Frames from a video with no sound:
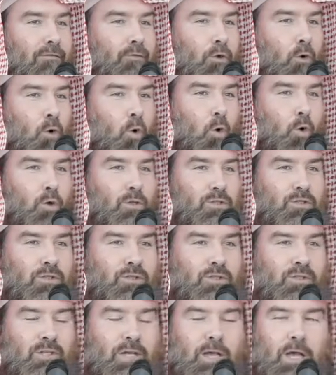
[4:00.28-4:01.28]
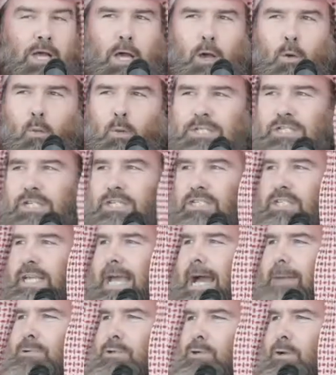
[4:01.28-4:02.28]
of the horse, which is
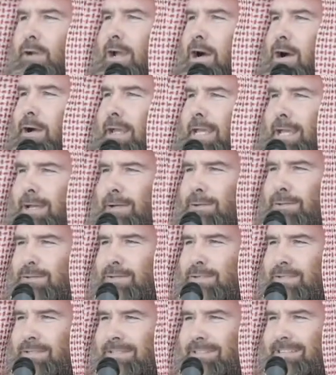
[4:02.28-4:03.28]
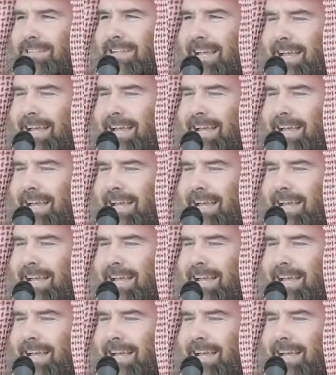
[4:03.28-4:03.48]
capturing our ears.